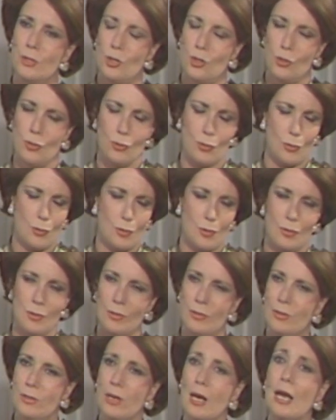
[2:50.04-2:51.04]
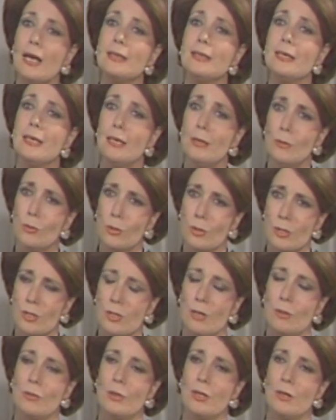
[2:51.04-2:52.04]
Sure. And he was
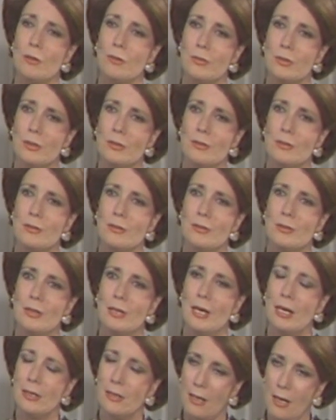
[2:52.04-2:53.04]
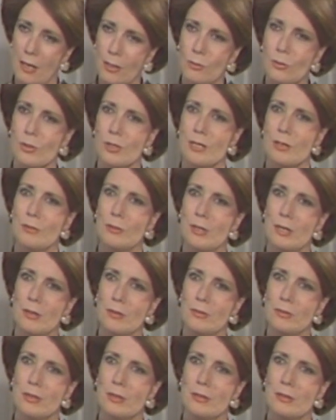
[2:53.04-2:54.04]
aware of it. And I was aware
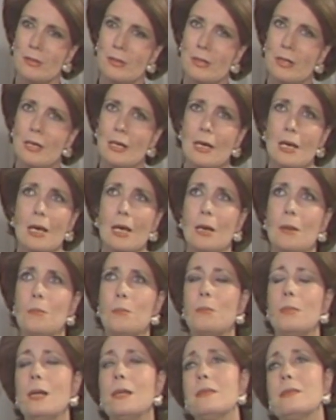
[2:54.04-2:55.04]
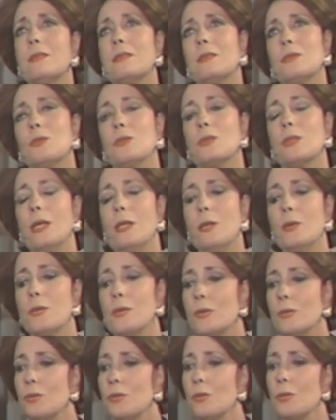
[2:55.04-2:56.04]
of it. But to tell you
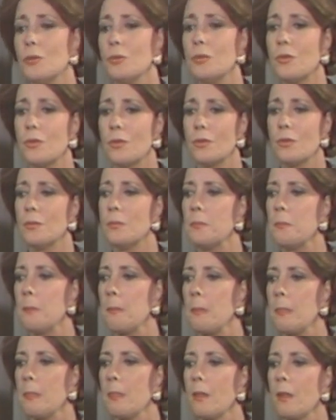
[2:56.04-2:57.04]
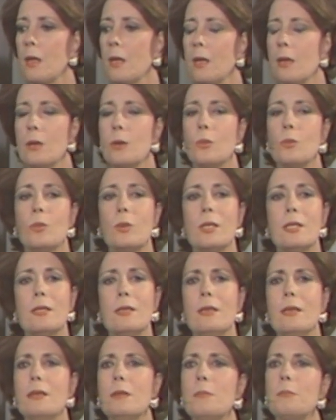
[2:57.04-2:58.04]
the truth, we
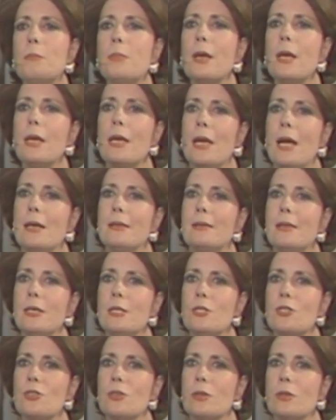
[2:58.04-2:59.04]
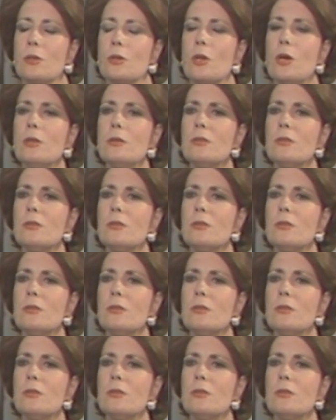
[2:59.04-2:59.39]
didn't pay attention.